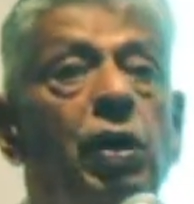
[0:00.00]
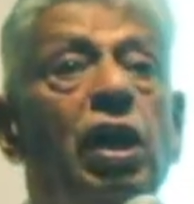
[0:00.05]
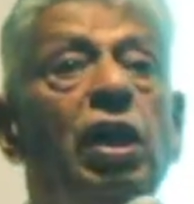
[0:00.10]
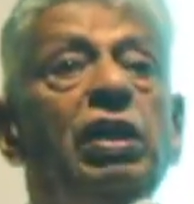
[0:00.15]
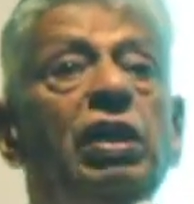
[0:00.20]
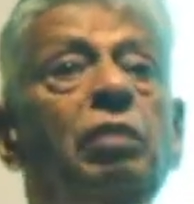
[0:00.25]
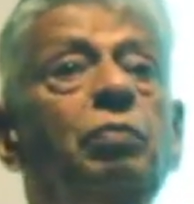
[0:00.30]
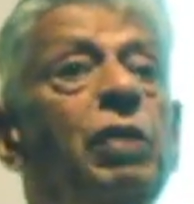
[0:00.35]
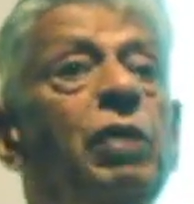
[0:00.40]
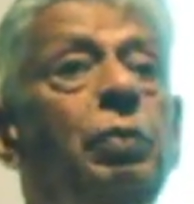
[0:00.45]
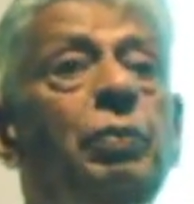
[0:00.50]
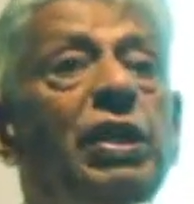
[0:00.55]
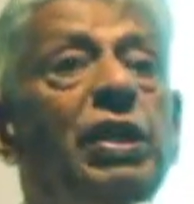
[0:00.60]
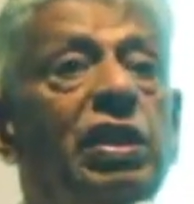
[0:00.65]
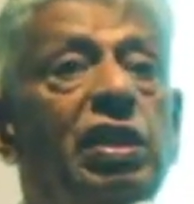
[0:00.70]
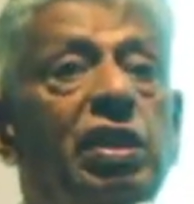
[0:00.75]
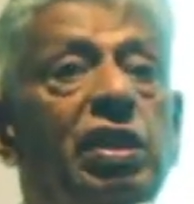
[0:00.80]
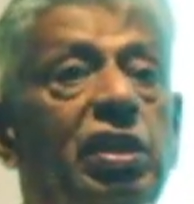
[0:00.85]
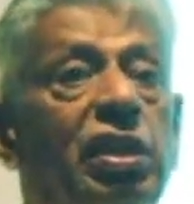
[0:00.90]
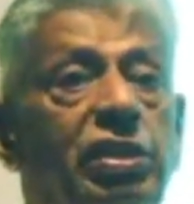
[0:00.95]
Mahal, it may
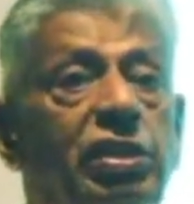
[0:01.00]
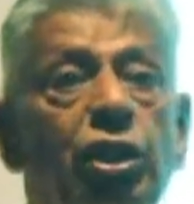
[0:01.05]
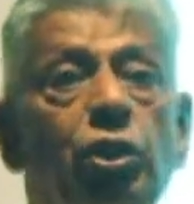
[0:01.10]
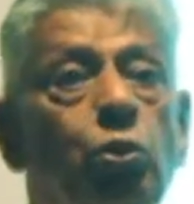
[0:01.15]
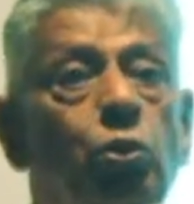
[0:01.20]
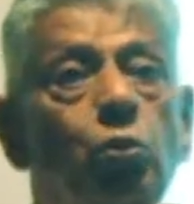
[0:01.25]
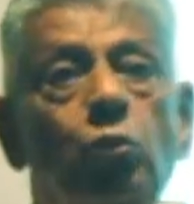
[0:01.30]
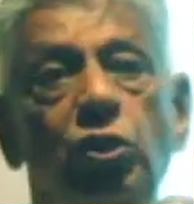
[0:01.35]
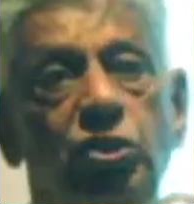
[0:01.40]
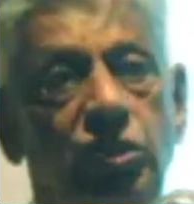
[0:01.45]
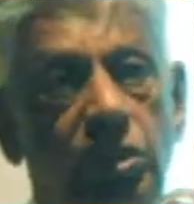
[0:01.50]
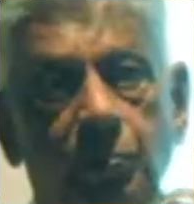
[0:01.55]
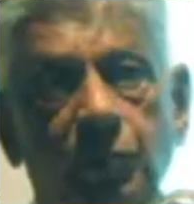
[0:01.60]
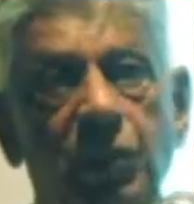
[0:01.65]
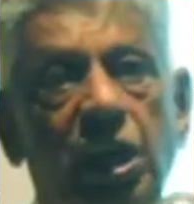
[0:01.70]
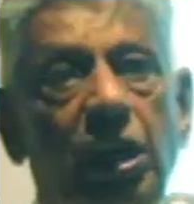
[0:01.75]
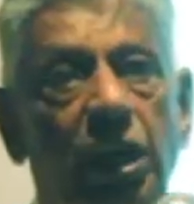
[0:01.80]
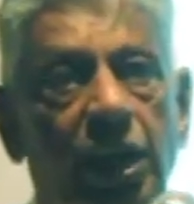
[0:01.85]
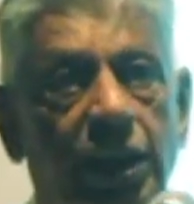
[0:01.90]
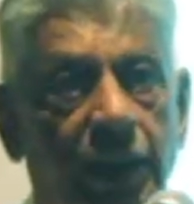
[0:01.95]
be 32 or
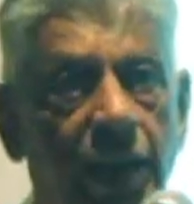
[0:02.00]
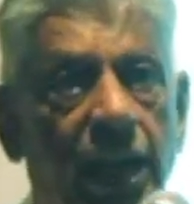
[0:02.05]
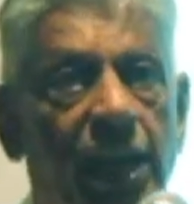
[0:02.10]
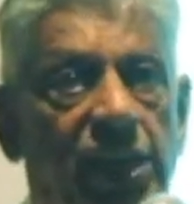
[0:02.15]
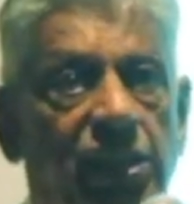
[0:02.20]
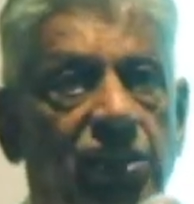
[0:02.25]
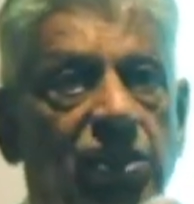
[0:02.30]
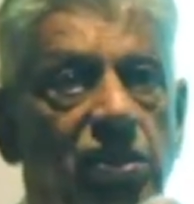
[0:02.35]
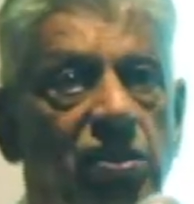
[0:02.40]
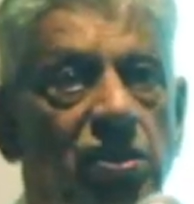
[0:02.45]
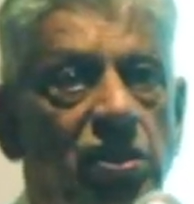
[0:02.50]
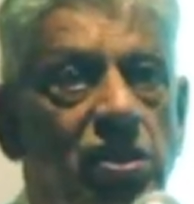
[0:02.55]
something like that.